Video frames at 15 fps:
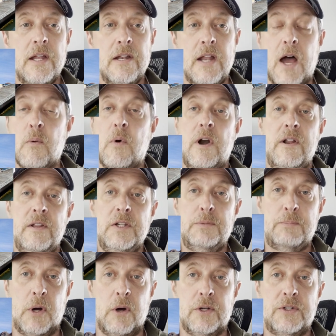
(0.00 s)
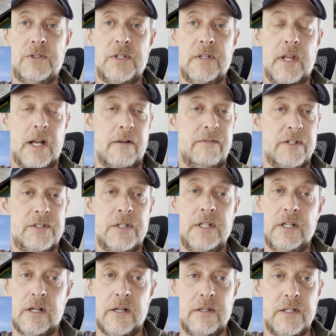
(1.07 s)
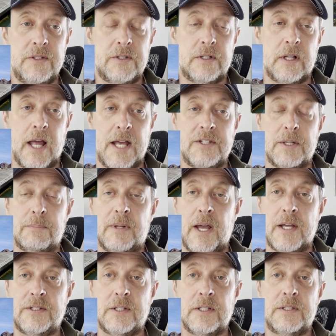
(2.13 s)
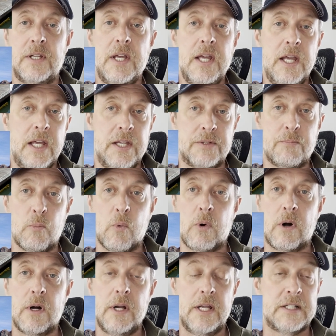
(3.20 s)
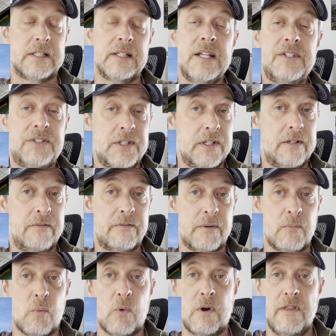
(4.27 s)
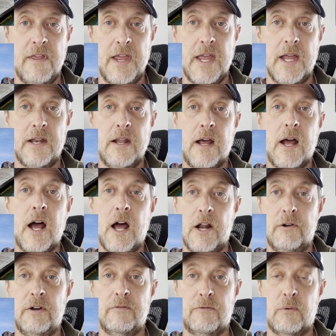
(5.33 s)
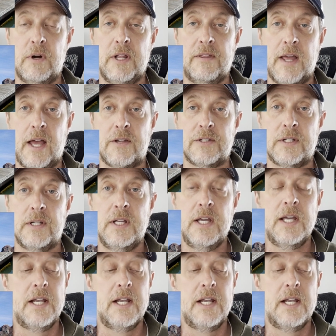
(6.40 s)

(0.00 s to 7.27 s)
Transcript: Not one of these boats that I've listed here, these classic plastics, is more is listed for more than 140,000.